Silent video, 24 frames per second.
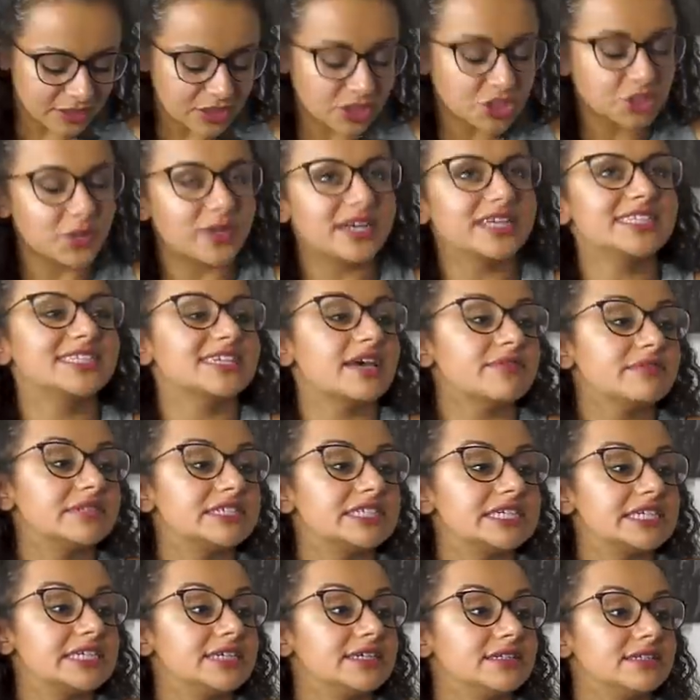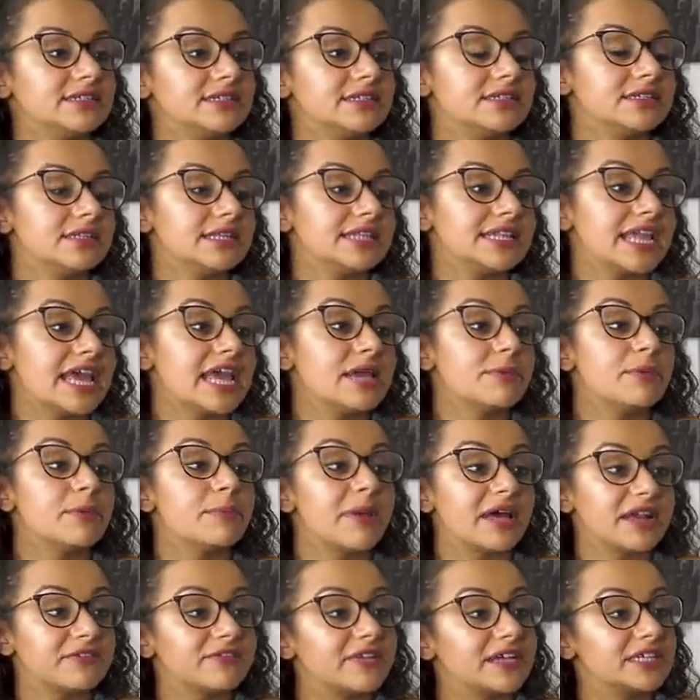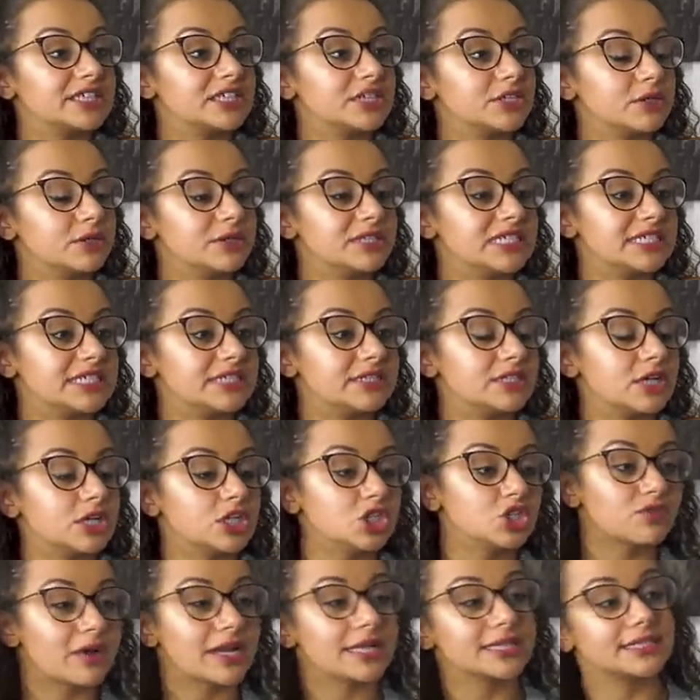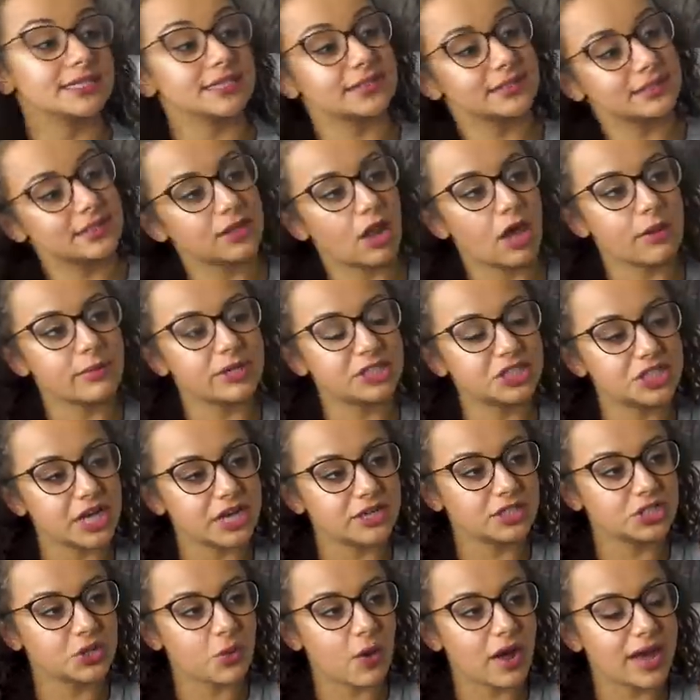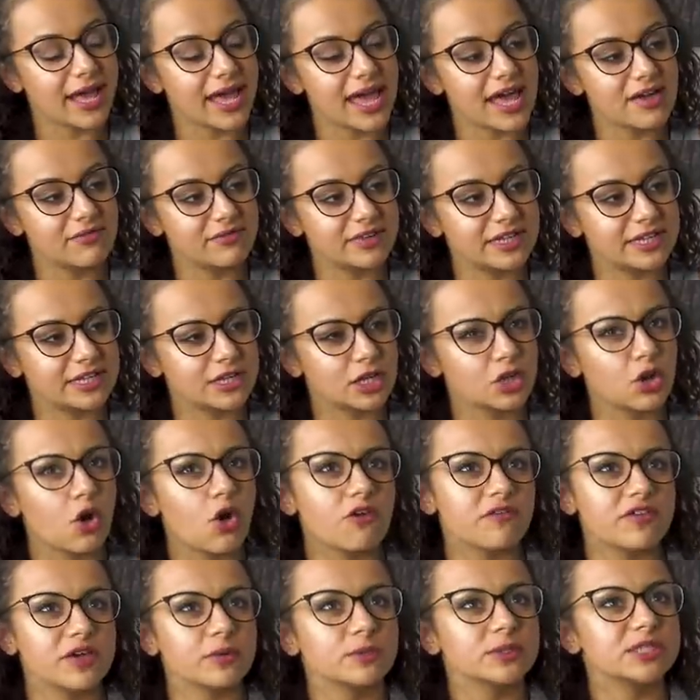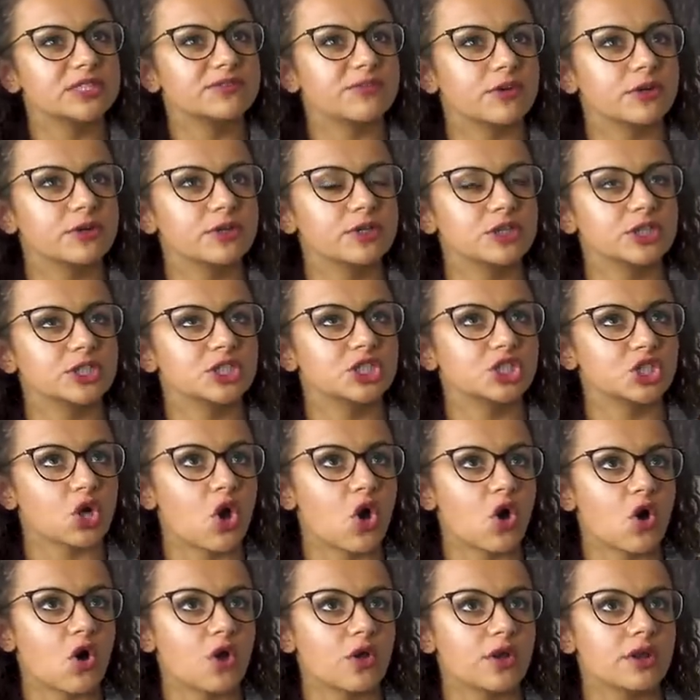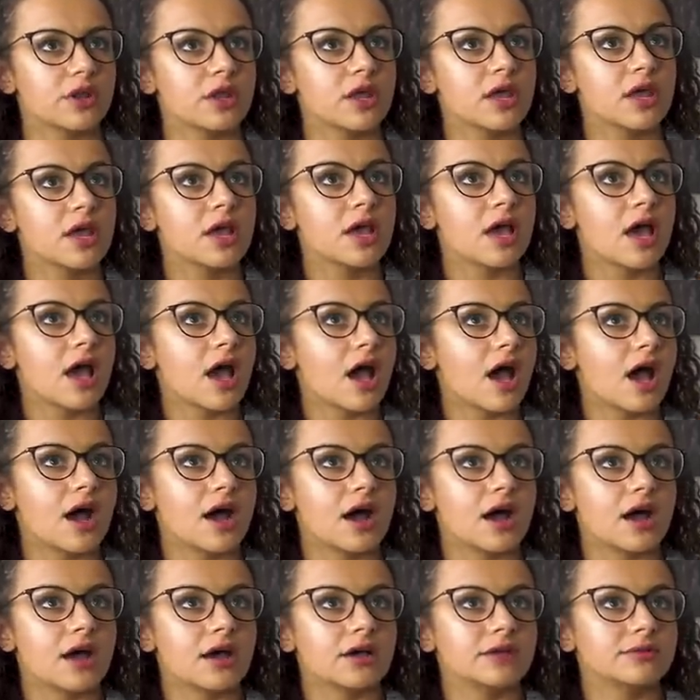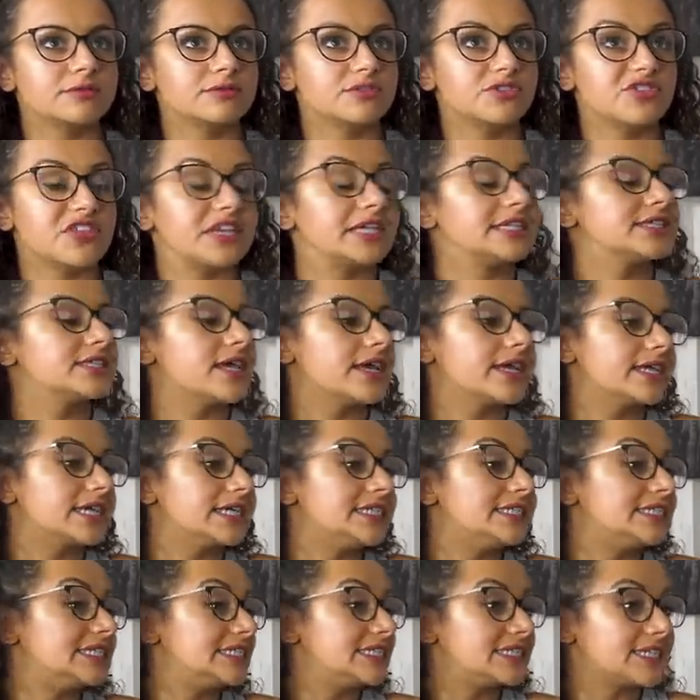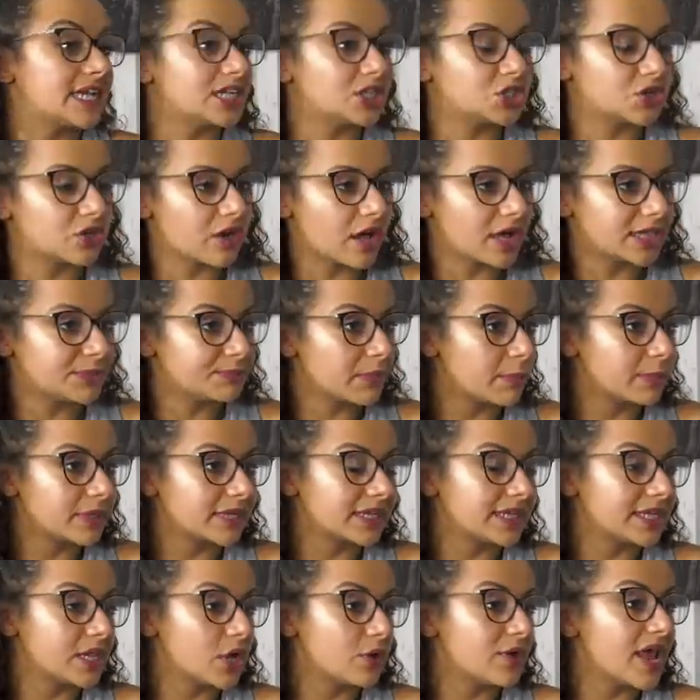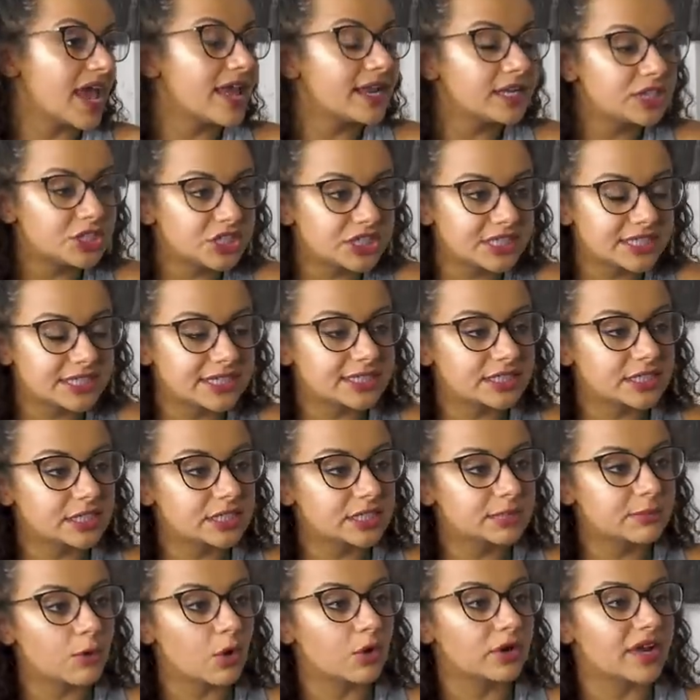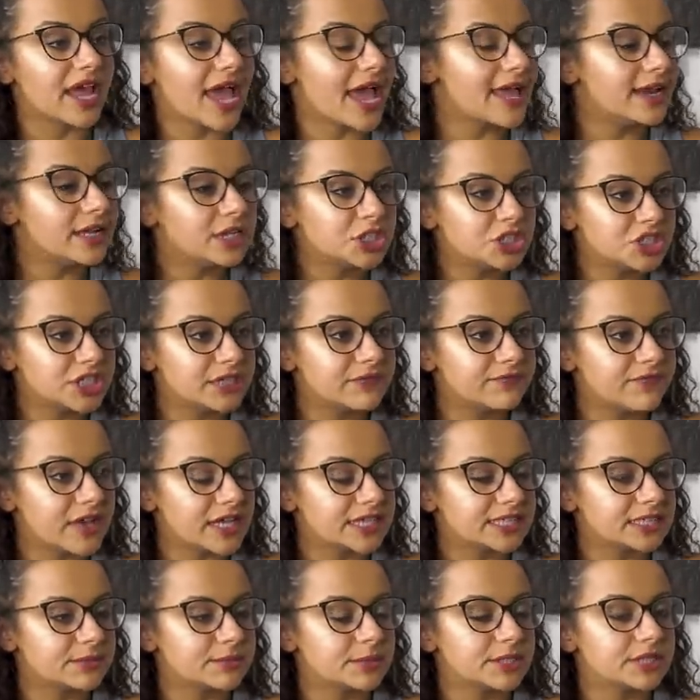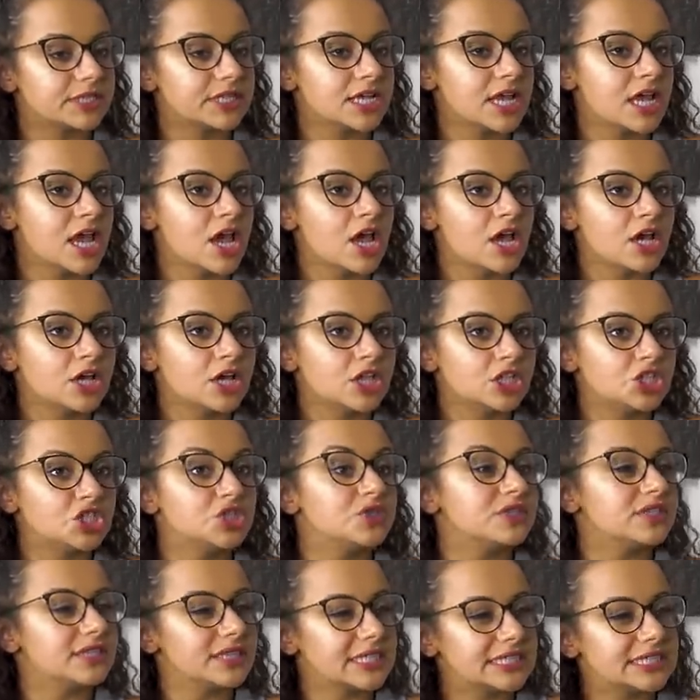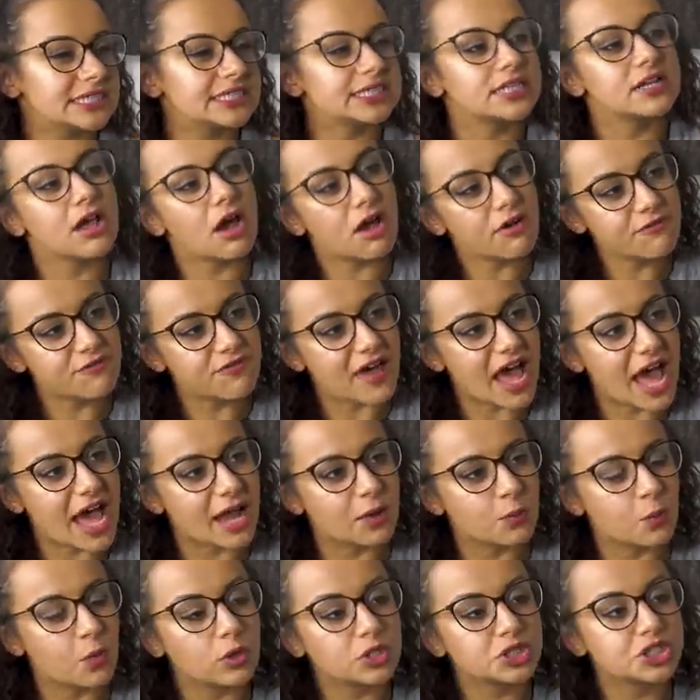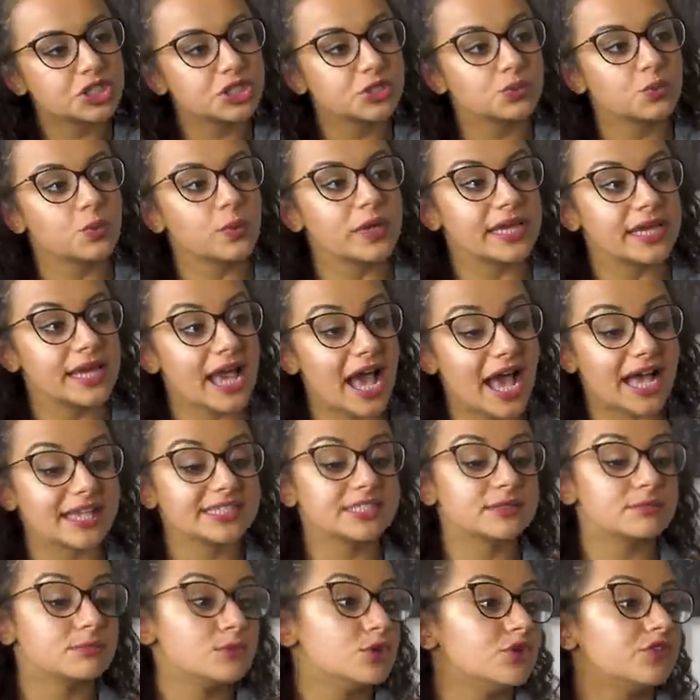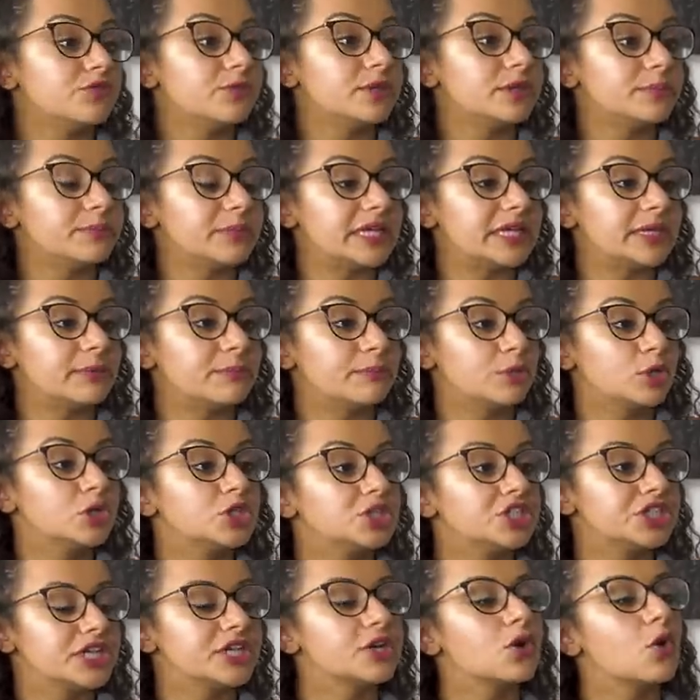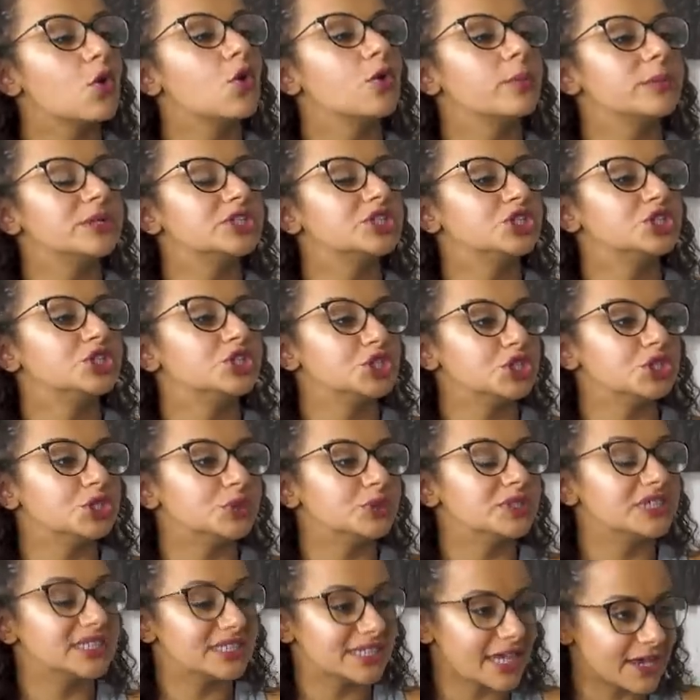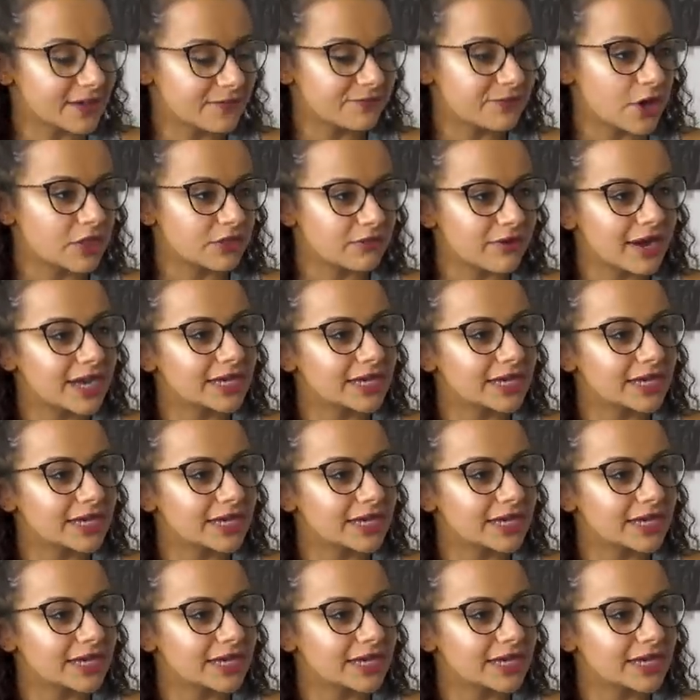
The twenty seventeen Labour manifesto did address climate change quite heavily, and a lot of it was focused on uh, things like a decentralised publicly owned energy system, on energy investment. Do you think this is enough? And what should we as a movement be pushing Corbyn to do to take further